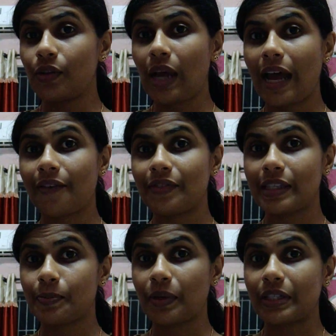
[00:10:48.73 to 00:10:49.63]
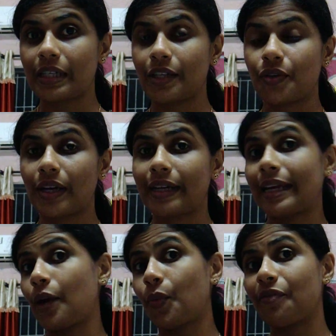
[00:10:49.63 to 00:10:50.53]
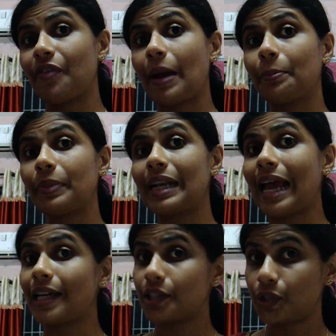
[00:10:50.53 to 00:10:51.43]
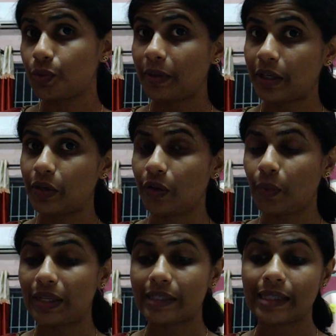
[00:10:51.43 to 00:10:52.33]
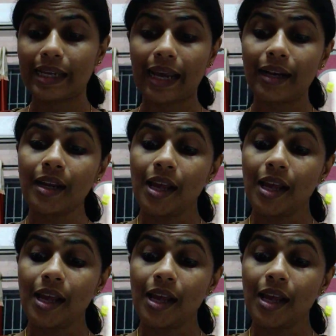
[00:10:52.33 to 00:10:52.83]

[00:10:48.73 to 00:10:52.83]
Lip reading: you have this particular drug again, rifampin, antitubercular once again.